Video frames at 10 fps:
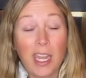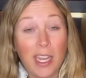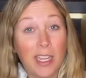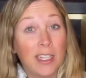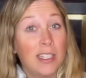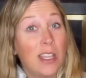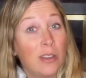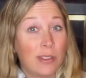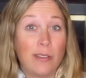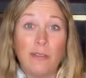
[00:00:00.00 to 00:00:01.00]
and
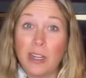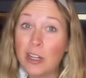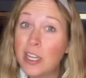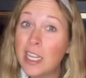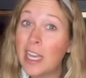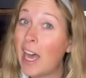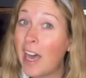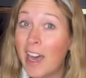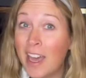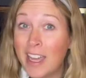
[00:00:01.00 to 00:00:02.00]
there's a very
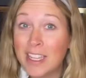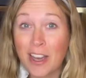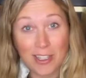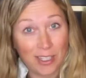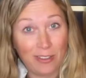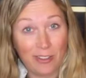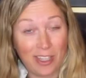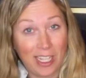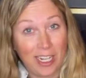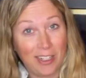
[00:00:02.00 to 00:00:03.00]
high cost of living
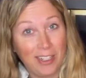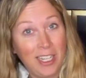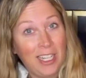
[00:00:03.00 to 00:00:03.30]
there.